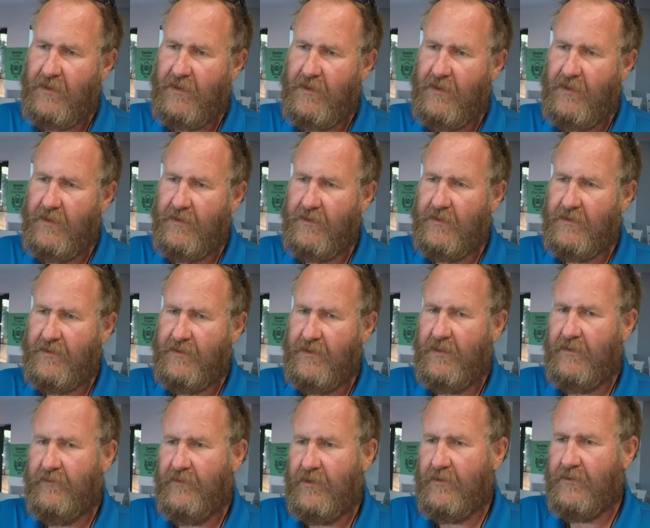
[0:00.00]
in the state
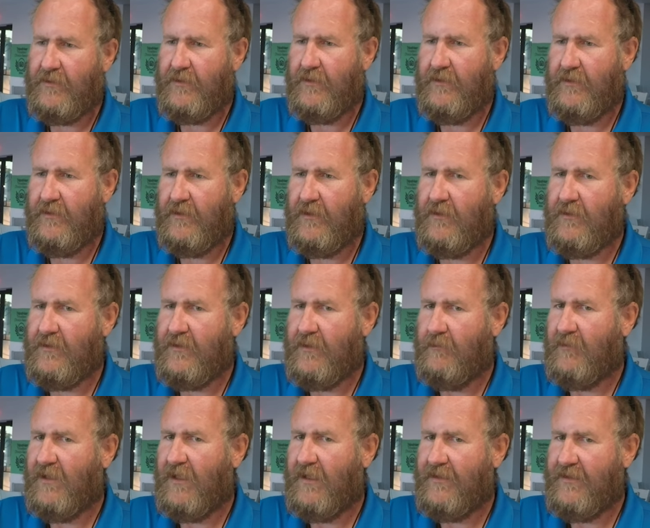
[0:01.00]
of Arizona, there are some
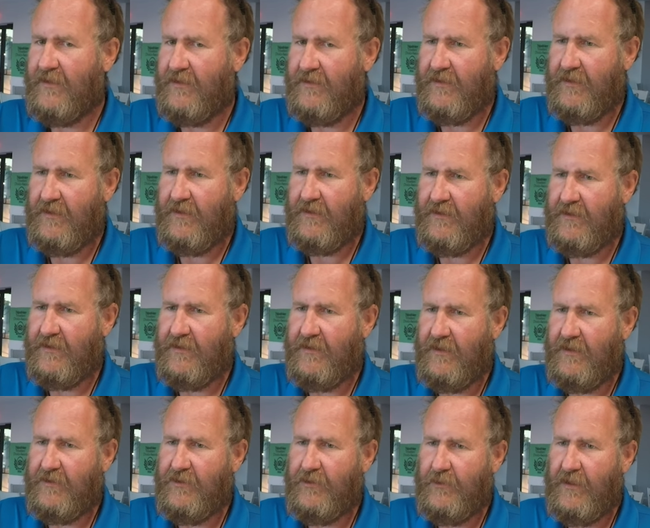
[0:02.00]
licensings
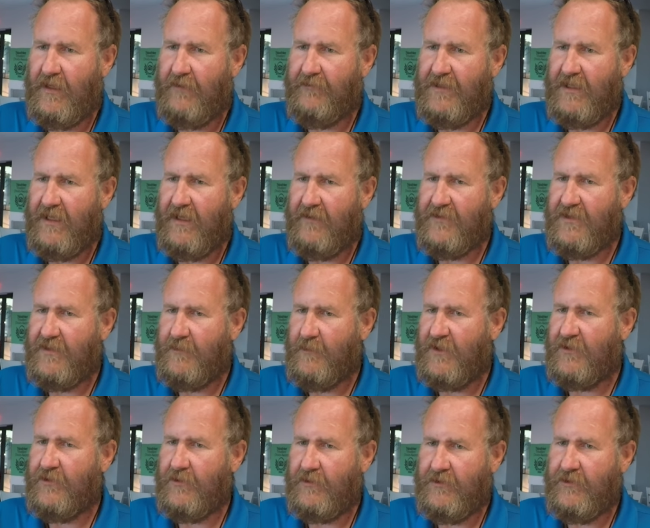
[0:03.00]
that you have to have
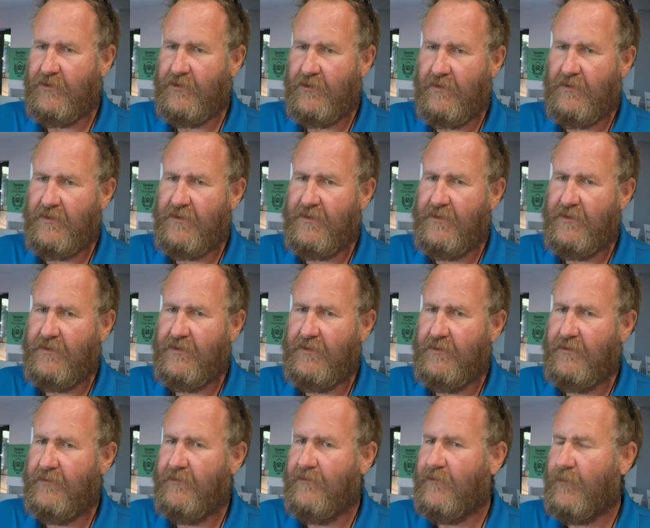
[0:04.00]
special insurance to yeah.
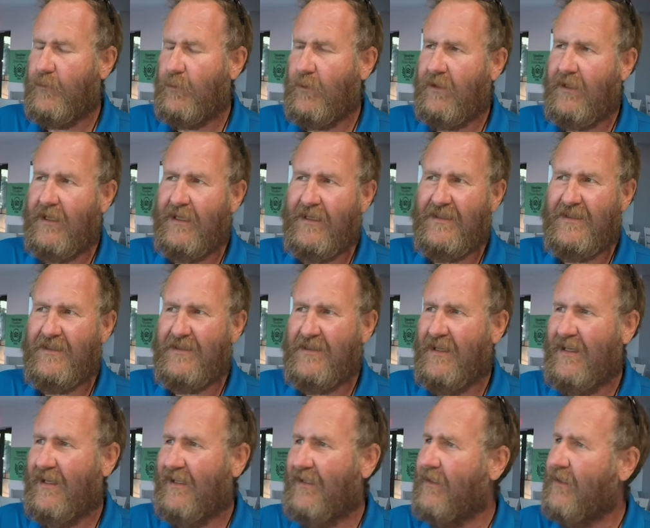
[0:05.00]
do for, like,
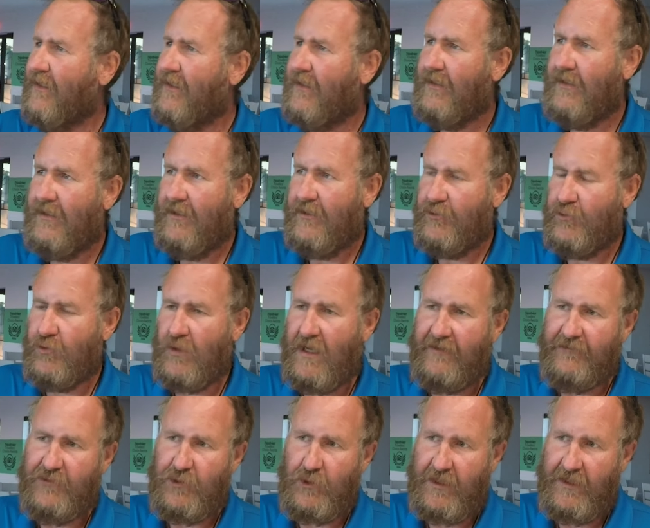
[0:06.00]
say,
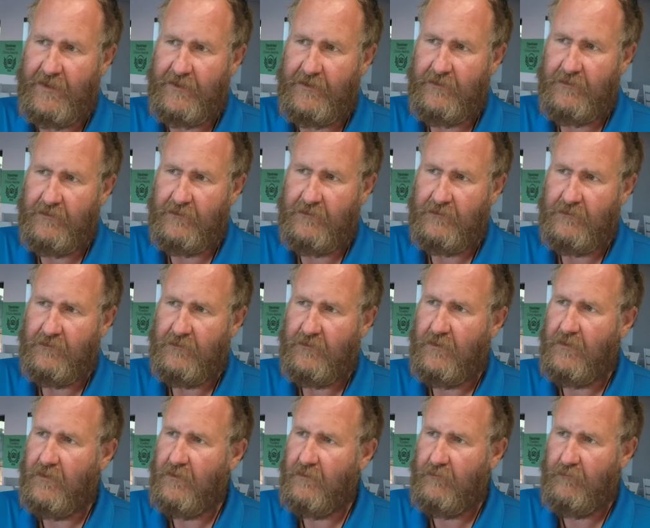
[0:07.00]
drivetrain
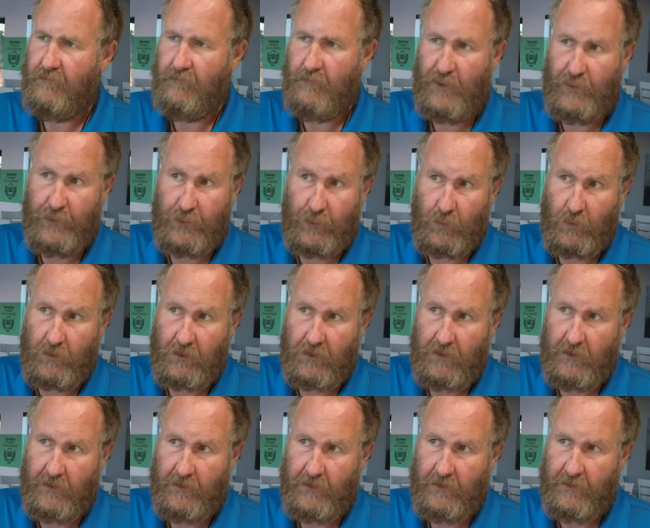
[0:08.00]
motor
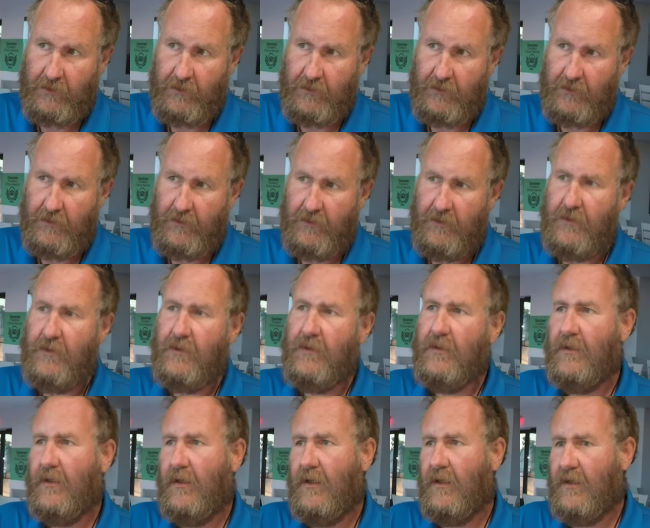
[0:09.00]
work, yeah,
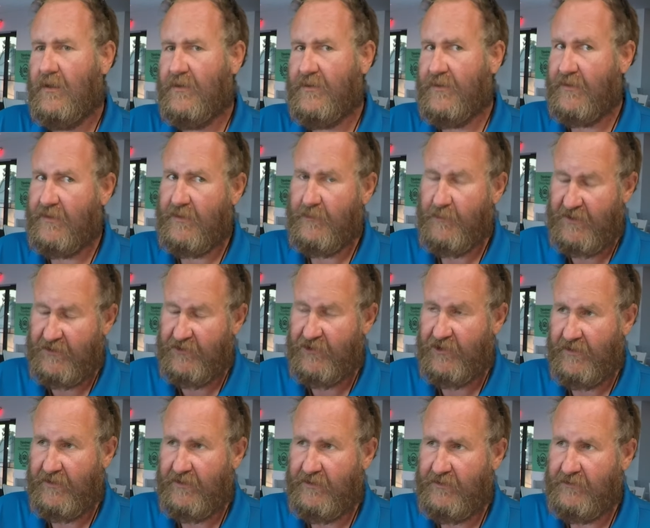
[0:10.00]
uh,
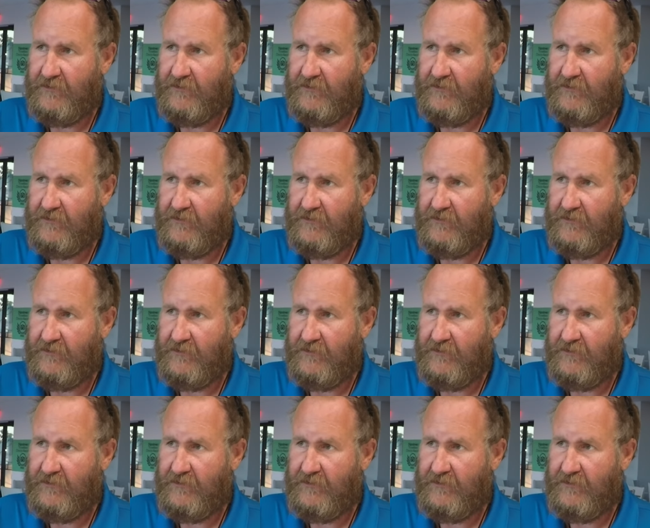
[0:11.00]
suspension,